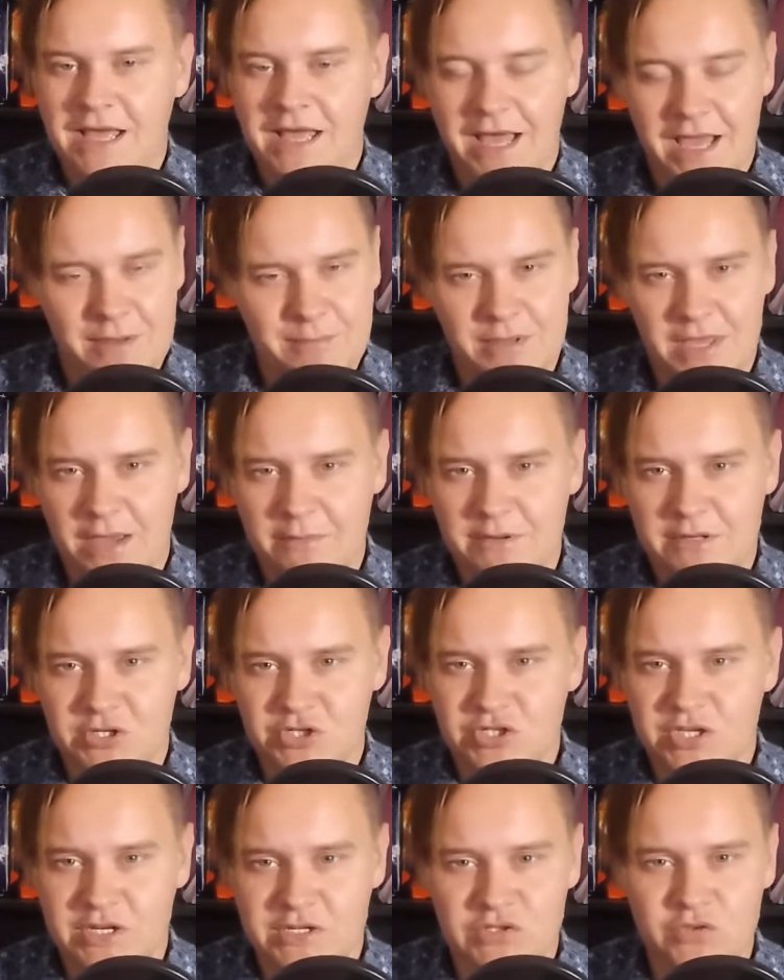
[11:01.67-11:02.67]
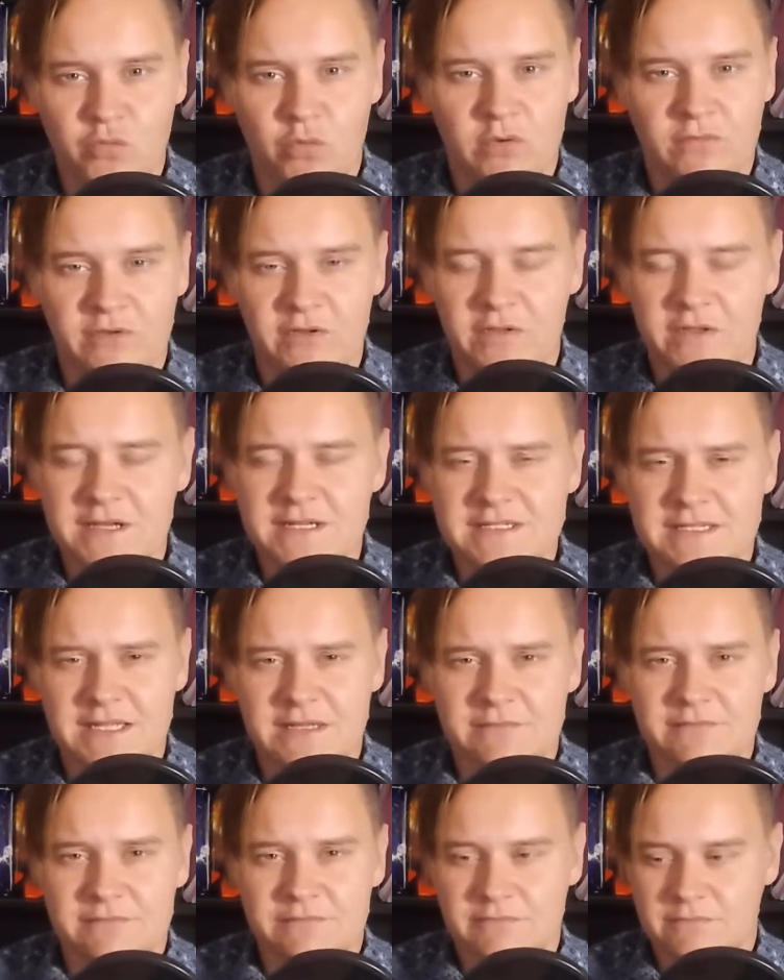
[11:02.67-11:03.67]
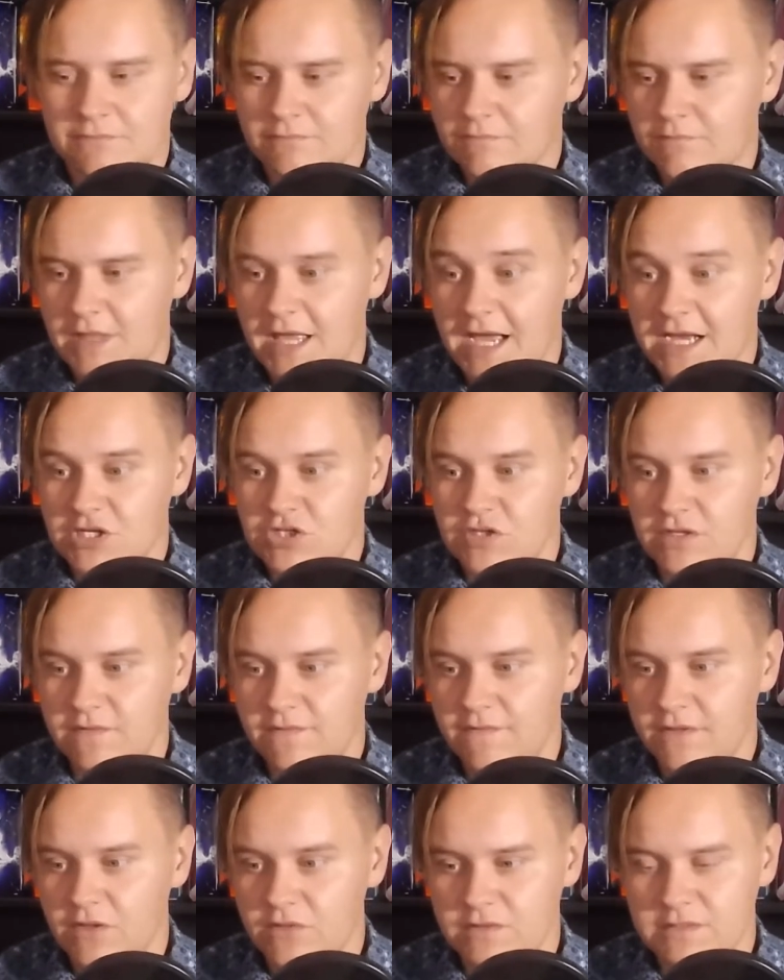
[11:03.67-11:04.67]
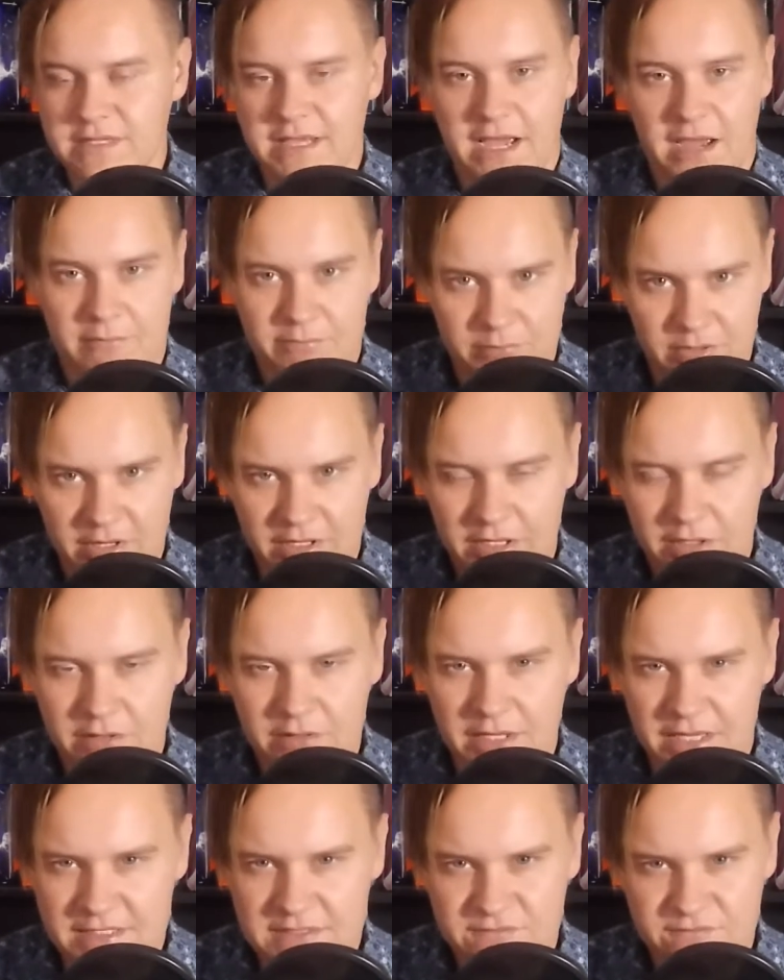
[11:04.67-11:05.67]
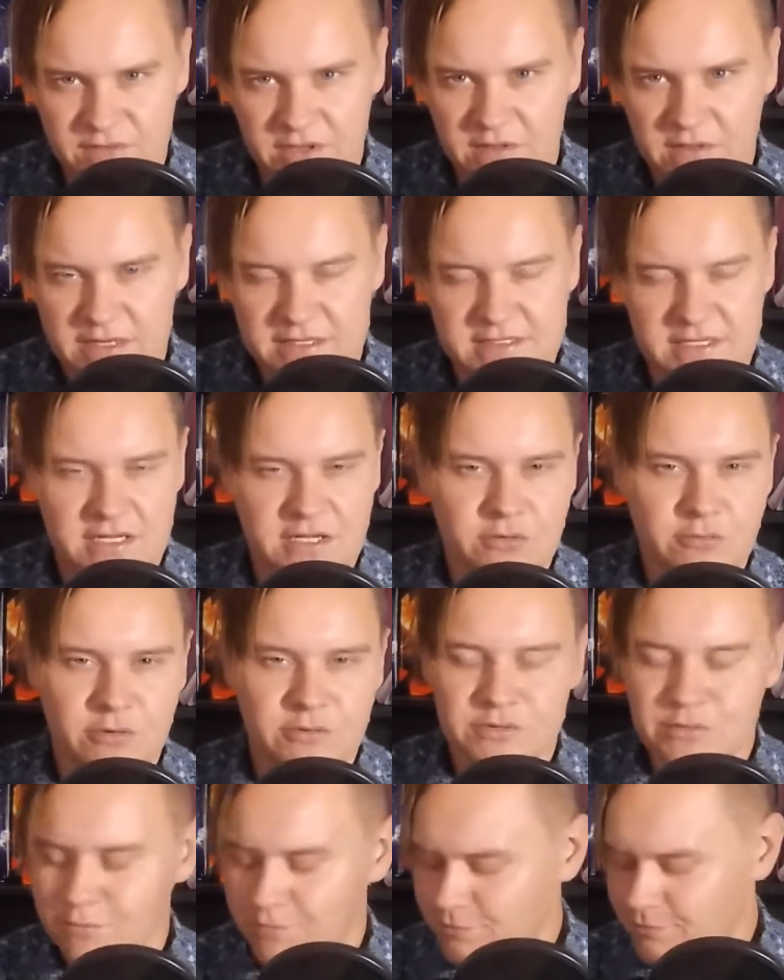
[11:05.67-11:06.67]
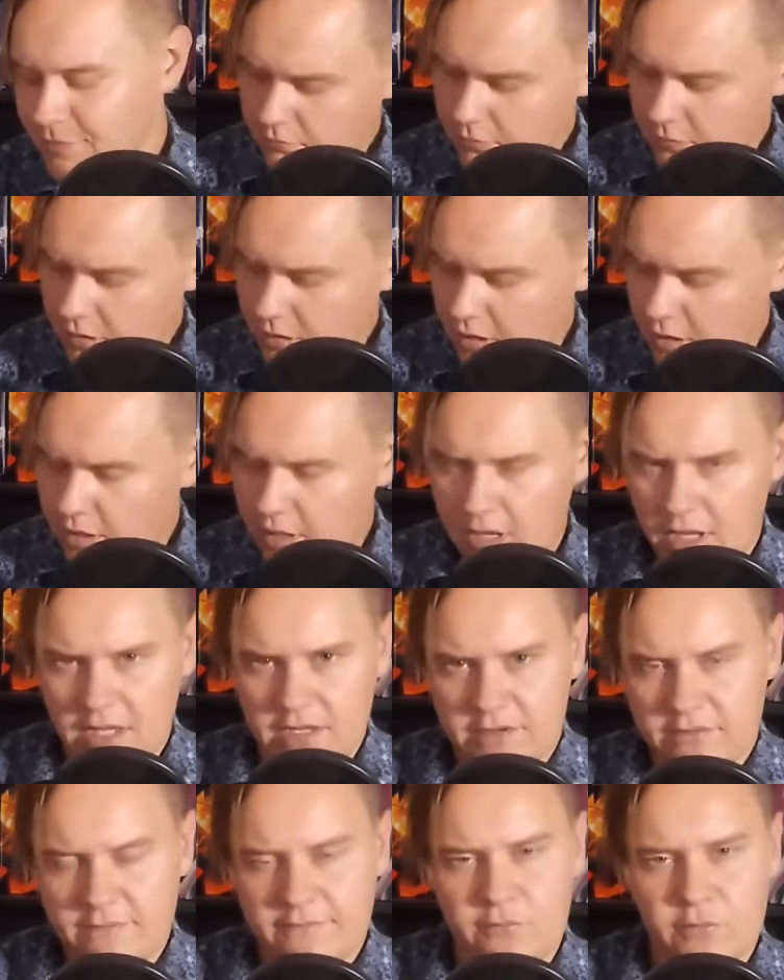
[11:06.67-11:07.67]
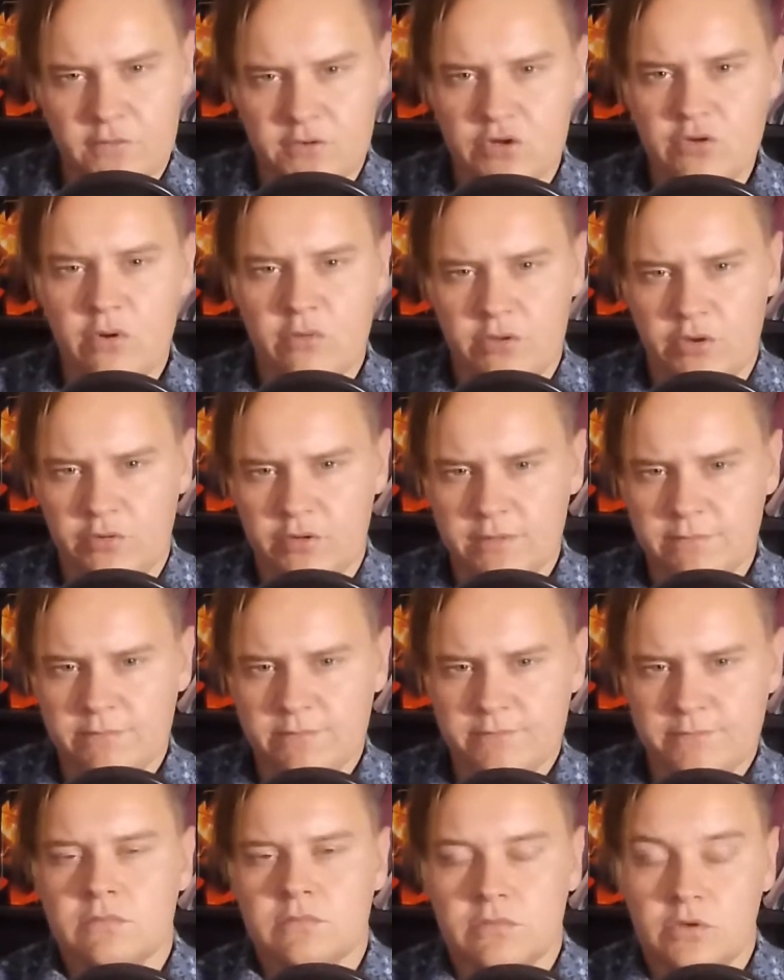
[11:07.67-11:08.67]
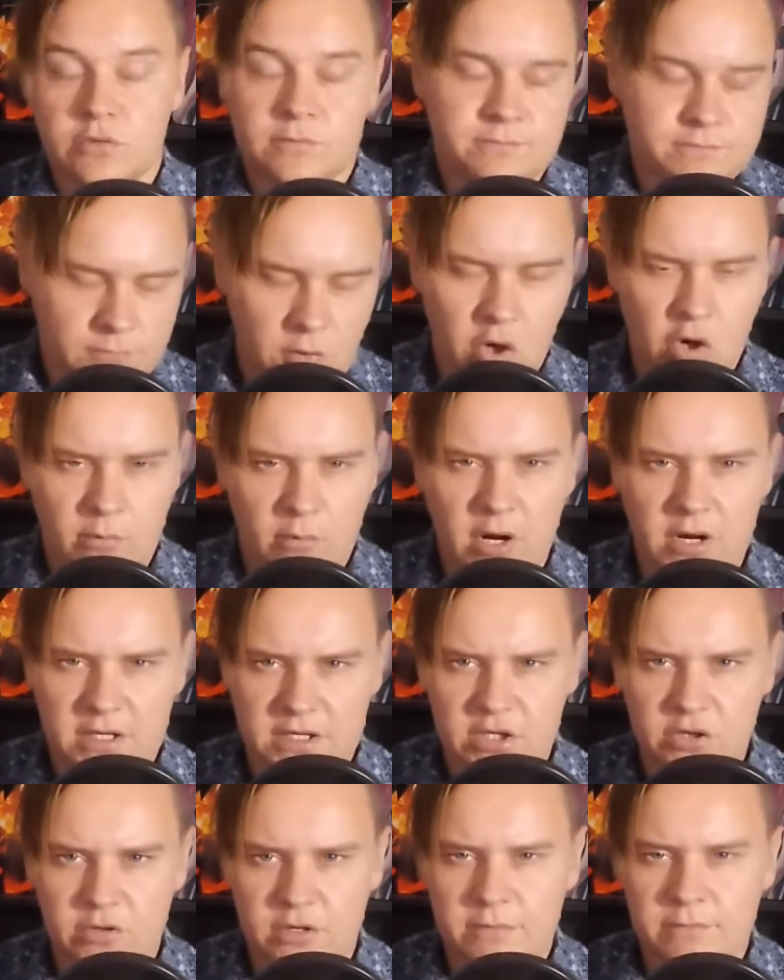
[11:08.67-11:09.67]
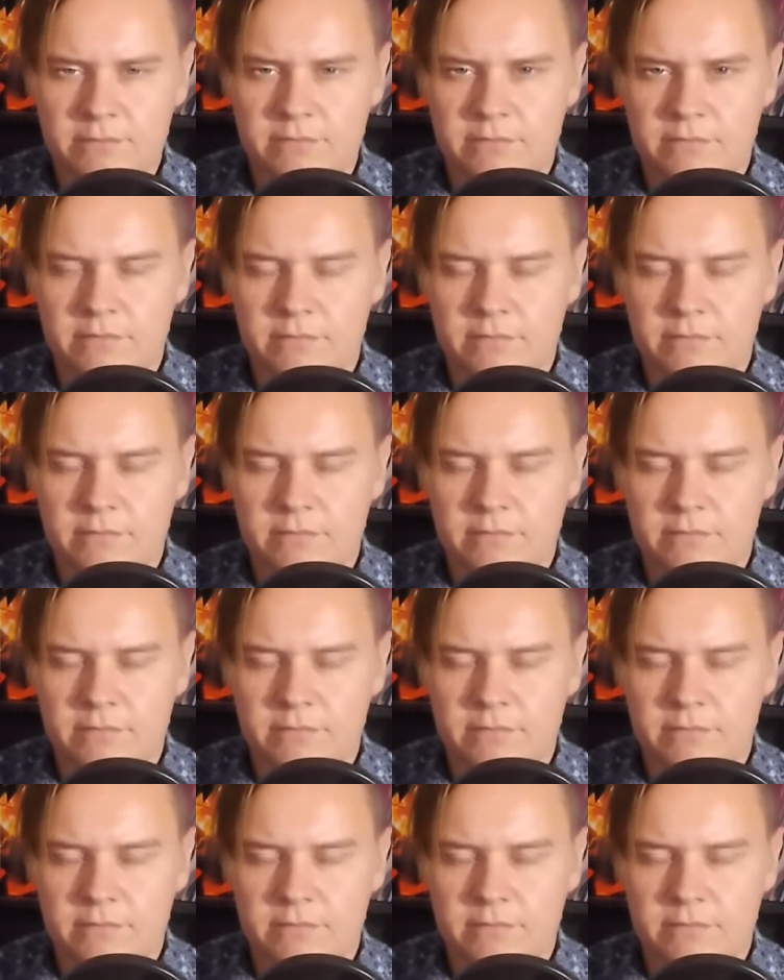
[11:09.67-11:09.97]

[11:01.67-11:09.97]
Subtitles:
I'd be happy to just get a Sword Felix that actually feels like I'm playing as Felix in Heroes. And for the duo unit, or harmonic unit,